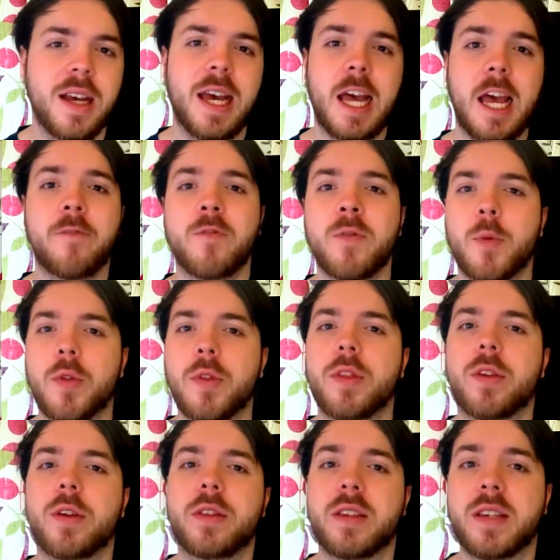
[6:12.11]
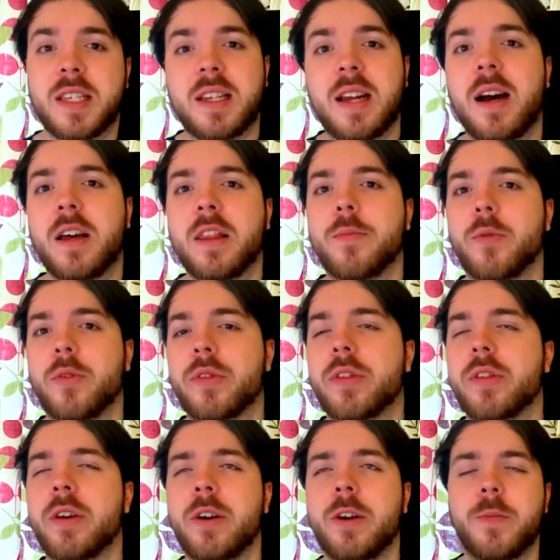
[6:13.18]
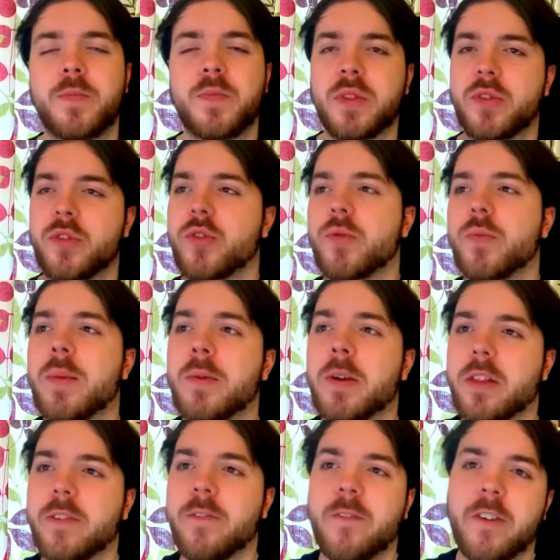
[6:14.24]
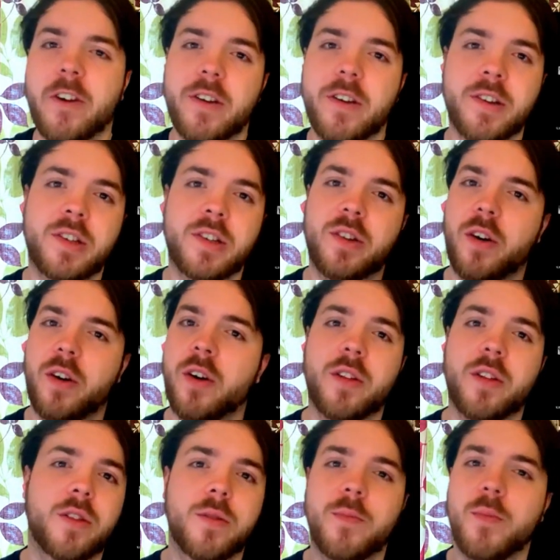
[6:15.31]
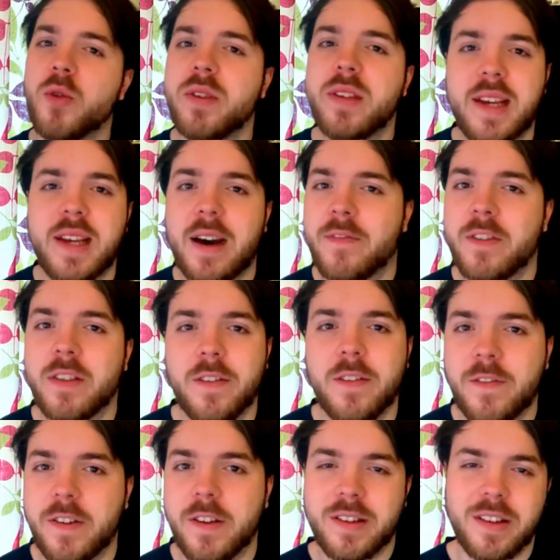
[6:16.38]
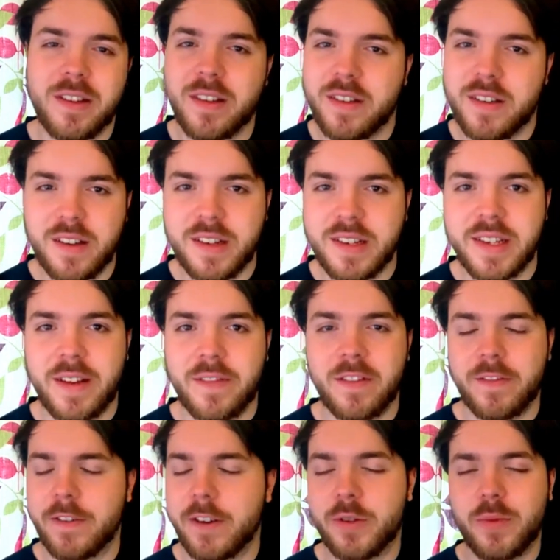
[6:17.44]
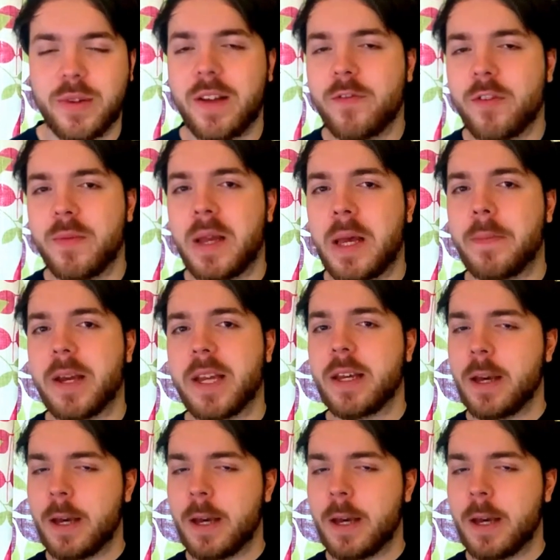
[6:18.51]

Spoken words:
Every month, at the start of the month, so maybe on the 1st or the Monday after the 1st or the Thursday after the 1st, whenever it may be,